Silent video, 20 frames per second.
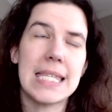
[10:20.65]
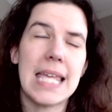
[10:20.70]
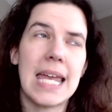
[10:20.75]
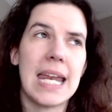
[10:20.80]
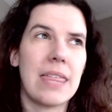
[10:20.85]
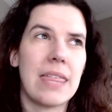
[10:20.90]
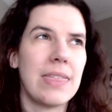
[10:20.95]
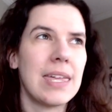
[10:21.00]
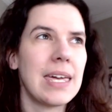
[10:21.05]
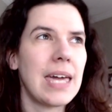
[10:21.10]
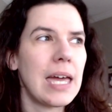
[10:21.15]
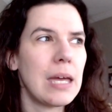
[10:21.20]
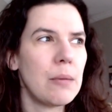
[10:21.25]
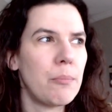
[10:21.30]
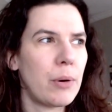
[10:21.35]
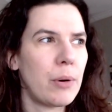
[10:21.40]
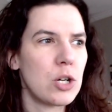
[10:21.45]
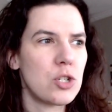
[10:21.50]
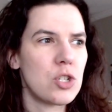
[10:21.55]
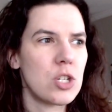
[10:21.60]
and I think I had
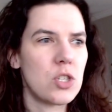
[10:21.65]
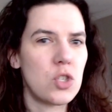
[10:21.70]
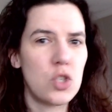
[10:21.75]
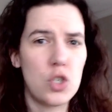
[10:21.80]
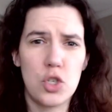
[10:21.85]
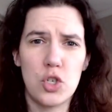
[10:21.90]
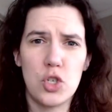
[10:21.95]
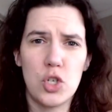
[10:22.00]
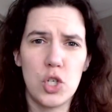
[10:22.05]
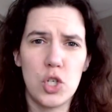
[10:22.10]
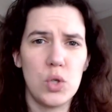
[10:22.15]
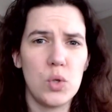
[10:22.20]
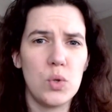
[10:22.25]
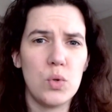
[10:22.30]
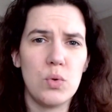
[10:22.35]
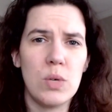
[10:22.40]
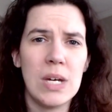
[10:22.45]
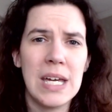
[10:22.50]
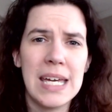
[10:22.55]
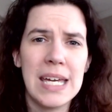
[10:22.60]
purchased
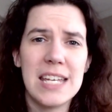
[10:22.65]
2